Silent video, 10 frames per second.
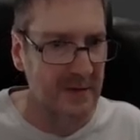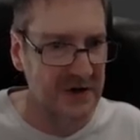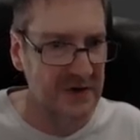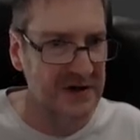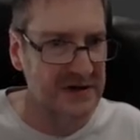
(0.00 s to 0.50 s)
I'm
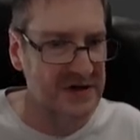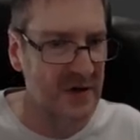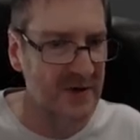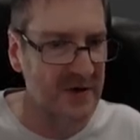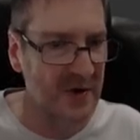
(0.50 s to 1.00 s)
doing the
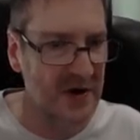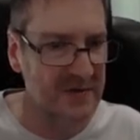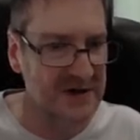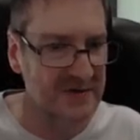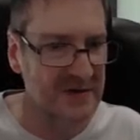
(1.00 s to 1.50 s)
top and the
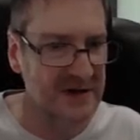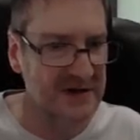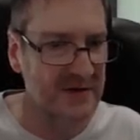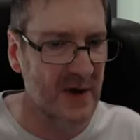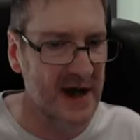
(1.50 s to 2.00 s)
bottom differently
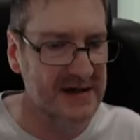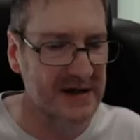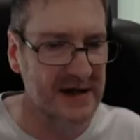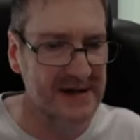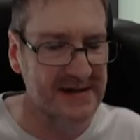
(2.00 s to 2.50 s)
to the way I
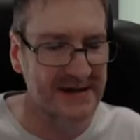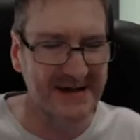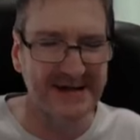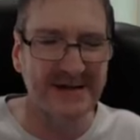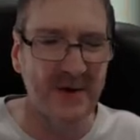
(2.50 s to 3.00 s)
did it yesterday.
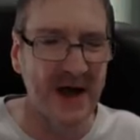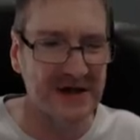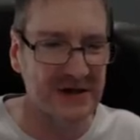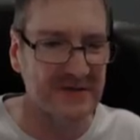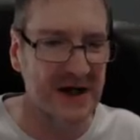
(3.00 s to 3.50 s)
This is the way
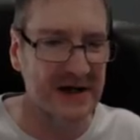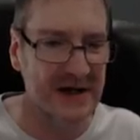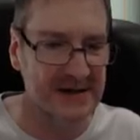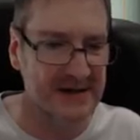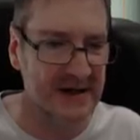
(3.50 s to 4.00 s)
I should have done it
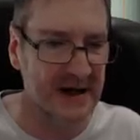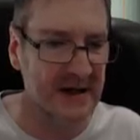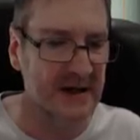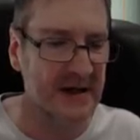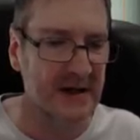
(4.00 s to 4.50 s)

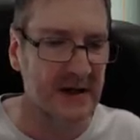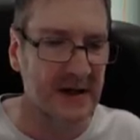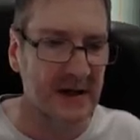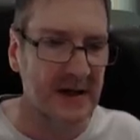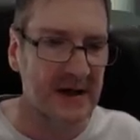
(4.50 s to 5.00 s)
yesterday.
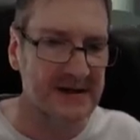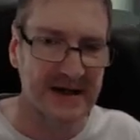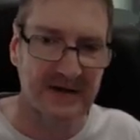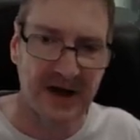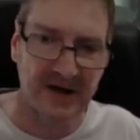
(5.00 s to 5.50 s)

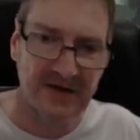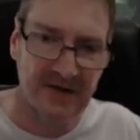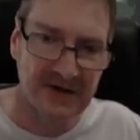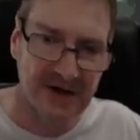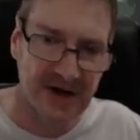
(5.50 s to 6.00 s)
Instead of going
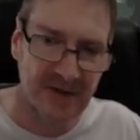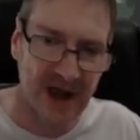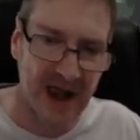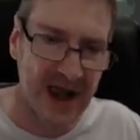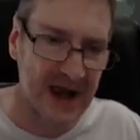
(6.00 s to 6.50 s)
through and doing it
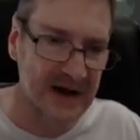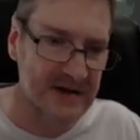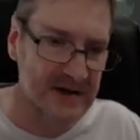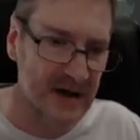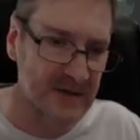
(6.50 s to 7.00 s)
by
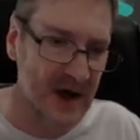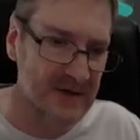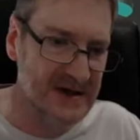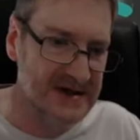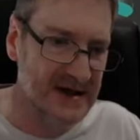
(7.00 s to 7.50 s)
hand, I'm,
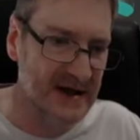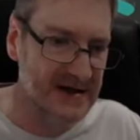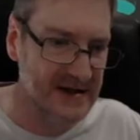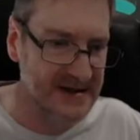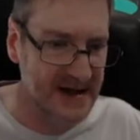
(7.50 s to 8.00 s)
I'm just
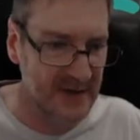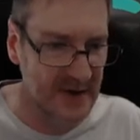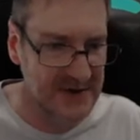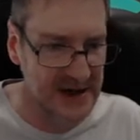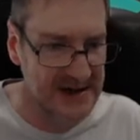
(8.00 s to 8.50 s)
selecting the
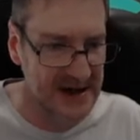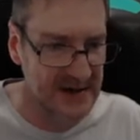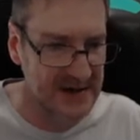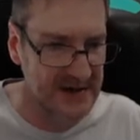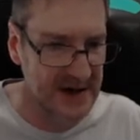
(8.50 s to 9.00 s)
sub-object
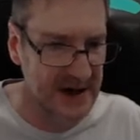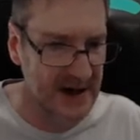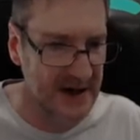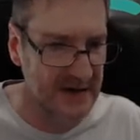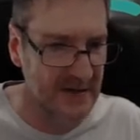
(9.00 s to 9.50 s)
here and doing a
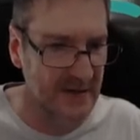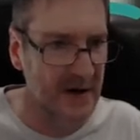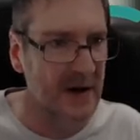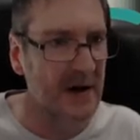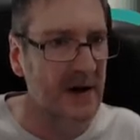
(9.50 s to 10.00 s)
cut.
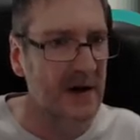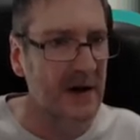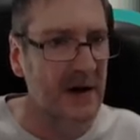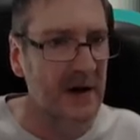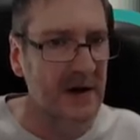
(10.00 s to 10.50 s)

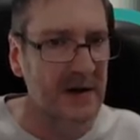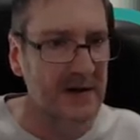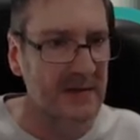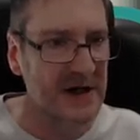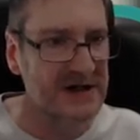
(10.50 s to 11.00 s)

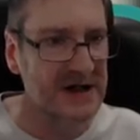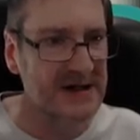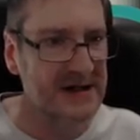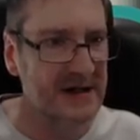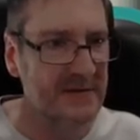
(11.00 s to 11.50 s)
Much
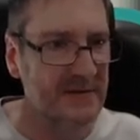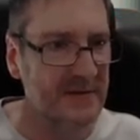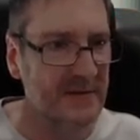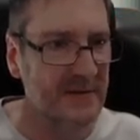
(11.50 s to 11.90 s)
easier.